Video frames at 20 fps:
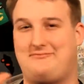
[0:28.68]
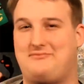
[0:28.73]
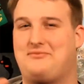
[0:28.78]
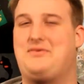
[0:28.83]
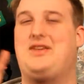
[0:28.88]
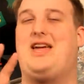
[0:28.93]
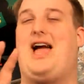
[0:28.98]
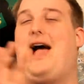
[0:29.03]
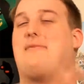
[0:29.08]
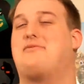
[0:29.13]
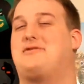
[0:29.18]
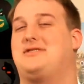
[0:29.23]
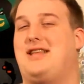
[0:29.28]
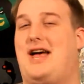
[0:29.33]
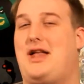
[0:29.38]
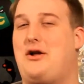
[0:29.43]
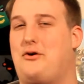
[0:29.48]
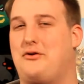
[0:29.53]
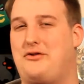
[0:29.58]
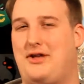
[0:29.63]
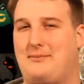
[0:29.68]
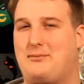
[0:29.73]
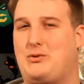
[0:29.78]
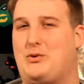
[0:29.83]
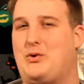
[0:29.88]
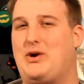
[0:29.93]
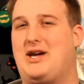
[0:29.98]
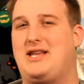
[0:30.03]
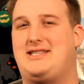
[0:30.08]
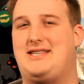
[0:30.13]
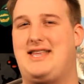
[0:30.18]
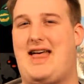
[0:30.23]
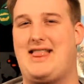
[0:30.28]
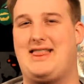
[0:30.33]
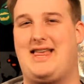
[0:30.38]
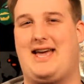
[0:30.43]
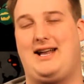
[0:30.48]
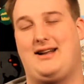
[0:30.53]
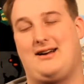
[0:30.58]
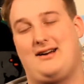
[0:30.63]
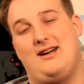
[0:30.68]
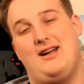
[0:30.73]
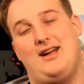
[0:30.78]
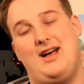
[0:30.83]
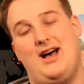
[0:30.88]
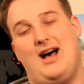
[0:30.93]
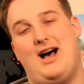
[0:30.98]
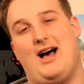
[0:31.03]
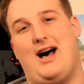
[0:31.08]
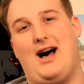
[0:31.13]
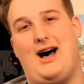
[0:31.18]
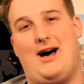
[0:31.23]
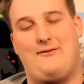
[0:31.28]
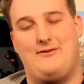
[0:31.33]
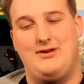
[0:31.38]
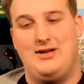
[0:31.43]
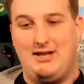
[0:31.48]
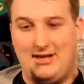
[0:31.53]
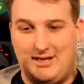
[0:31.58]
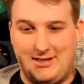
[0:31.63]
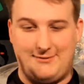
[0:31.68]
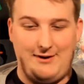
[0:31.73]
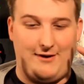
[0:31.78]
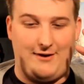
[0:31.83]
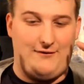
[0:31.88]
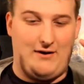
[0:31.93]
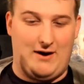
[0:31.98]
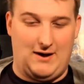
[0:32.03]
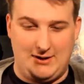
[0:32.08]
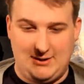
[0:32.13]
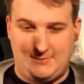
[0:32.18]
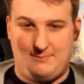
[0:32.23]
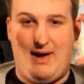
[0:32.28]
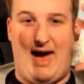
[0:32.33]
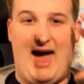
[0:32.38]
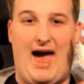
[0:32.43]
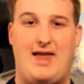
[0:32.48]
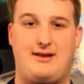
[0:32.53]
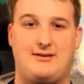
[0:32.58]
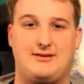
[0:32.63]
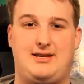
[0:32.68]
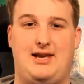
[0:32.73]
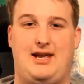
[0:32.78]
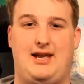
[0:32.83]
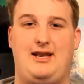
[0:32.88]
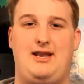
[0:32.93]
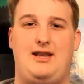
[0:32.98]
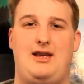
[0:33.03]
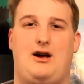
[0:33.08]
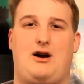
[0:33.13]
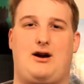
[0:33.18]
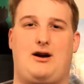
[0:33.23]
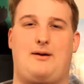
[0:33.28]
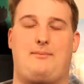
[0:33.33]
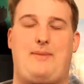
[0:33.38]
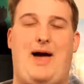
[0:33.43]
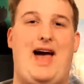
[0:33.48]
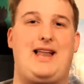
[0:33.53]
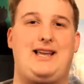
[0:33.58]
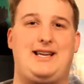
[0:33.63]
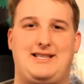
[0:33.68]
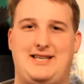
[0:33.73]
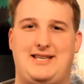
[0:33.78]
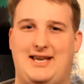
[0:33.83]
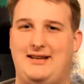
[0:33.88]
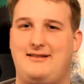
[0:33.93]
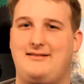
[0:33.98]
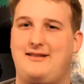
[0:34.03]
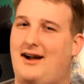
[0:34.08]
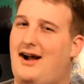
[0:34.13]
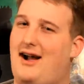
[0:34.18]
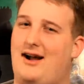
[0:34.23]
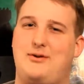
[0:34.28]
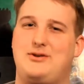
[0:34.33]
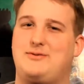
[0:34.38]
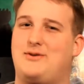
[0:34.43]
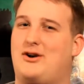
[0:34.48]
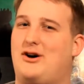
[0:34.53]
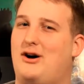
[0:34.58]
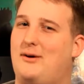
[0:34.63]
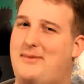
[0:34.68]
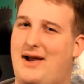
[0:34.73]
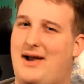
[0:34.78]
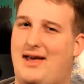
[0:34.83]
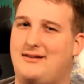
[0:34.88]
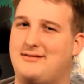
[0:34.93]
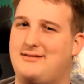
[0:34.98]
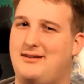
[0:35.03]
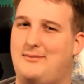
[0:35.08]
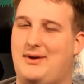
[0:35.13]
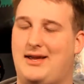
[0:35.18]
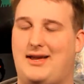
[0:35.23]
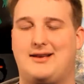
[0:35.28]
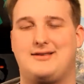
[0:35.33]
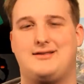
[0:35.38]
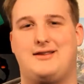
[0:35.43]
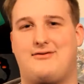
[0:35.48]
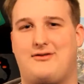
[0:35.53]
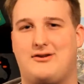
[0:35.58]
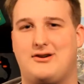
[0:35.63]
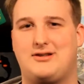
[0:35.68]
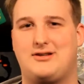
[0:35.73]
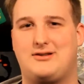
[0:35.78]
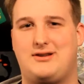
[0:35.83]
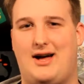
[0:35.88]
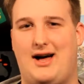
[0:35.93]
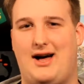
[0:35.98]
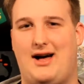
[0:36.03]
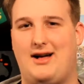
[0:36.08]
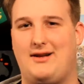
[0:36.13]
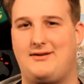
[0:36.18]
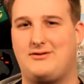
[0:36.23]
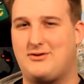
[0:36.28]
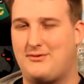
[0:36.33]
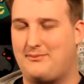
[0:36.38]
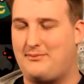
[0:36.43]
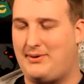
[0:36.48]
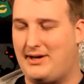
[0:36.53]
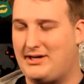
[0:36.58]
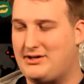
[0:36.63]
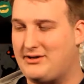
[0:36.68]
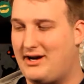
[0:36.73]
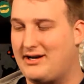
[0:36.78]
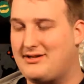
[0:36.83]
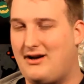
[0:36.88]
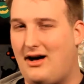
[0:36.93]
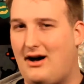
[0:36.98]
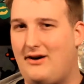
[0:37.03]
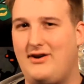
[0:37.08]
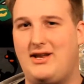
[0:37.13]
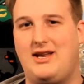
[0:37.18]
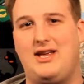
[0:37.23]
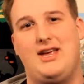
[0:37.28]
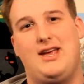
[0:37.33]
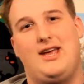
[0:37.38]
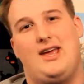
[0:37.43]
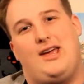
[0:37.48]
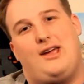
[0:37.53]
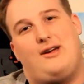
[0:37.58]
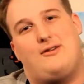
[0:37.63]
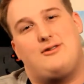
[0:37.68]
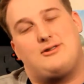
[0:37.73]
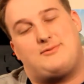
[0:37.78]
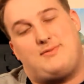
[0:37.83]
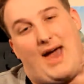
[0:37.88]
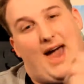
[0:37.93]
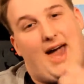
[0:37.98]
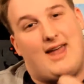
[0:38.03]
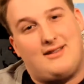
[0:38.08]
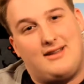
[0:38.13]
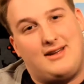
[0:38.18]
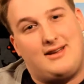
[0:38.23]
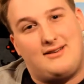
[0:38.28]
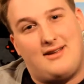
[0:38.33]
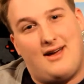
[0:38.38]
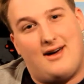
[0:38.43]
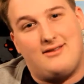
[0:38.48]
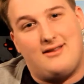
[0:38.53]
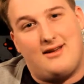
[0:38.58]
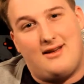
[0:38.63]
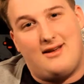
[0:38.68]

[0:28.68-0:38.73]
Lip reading: capturing that whole thing, but we'll get to that later. This movie follows Paddington. I always want to call him Paddington because in the first picture I saw of it, he was paddling down